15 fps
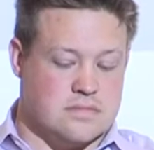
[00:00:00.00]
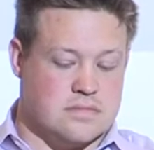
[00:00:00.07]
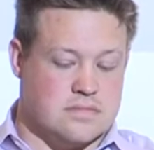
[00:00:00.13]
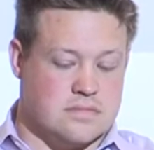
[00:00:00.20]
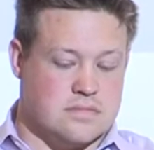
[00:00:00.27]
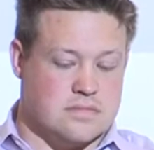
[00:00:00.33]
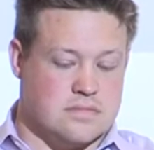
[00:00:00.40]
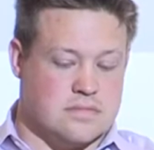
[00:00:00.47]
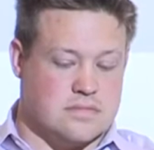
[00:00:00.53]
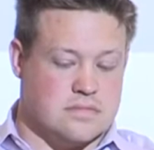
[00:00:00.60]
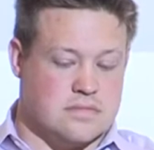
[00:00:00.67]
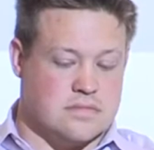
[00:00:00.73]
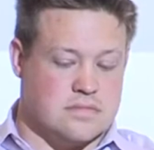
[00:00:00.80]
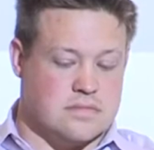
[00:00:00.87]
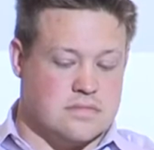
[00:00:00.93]

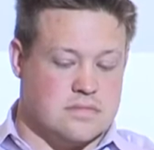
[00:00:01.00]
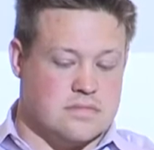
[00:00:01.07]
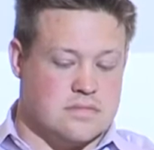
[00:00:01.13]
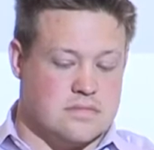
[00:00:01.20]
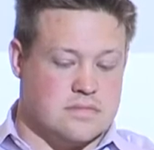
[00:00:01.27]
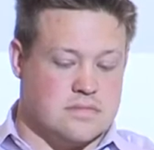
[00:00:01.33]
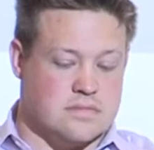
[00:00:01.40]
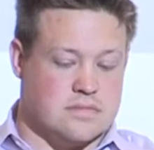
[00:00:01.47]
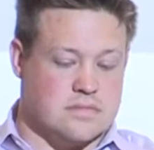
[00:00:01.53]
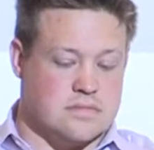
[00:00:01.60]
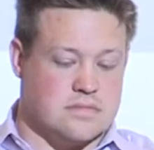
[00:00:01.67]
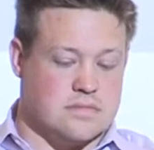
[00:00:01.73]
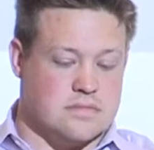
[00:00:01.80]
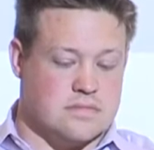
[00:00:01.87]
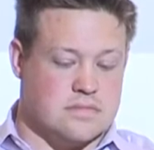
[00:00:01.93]

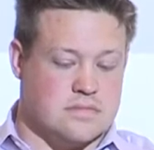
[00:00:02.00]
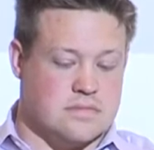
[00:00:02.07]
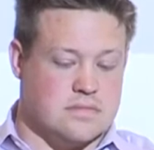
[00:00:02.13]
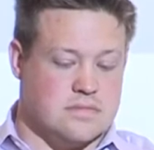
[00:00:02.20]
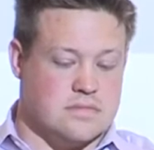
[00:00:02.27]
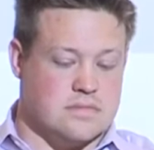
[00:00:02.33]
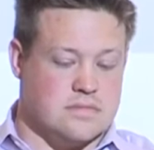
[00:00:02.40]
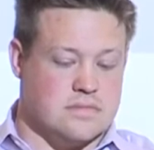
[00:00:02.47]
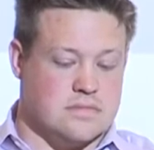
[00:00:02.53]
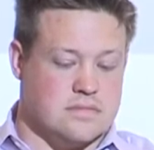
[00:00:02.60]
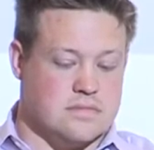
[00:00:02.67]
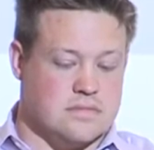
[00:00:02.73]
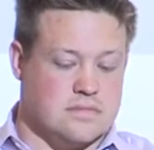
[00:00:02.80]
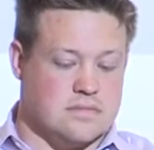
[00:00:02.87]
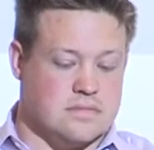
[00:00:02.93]

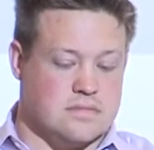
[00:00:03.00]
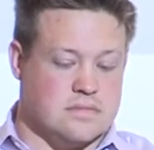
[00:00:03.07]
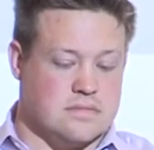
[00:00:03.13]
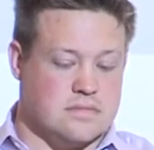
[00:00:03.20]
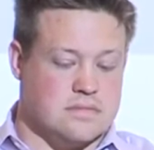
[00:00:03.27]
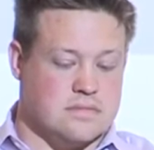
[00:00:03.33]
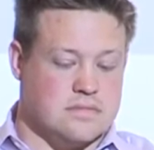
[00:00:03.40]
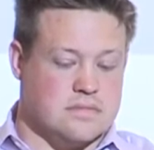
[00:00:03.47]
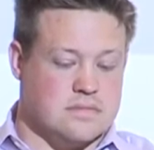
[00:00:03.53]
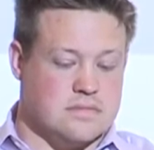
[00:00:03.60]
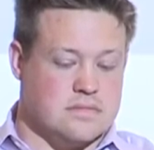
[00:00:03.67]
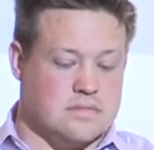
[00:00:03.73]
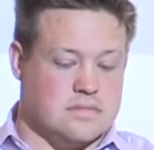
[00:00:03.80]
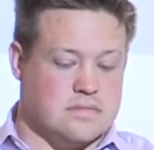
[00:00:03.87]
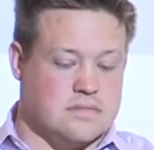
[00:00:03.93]

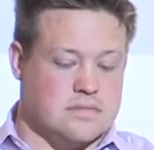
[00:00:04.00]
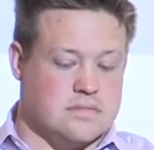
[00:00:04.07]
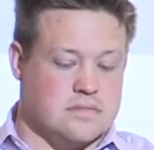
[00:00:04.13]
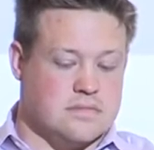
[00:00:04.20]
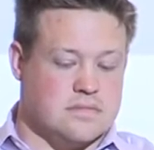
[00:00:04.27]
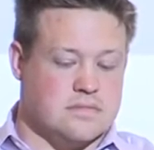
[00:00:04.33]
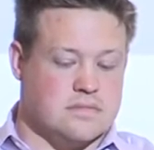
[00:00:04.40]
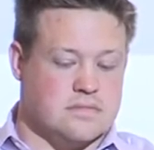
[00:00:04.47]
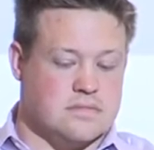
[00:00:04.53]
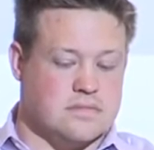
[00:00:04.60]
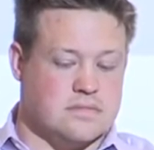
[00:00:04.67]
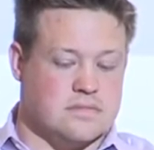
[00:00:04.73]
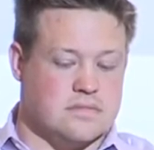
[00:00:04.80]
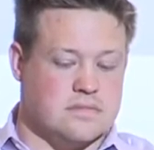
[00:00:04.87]
This person isn't speaking.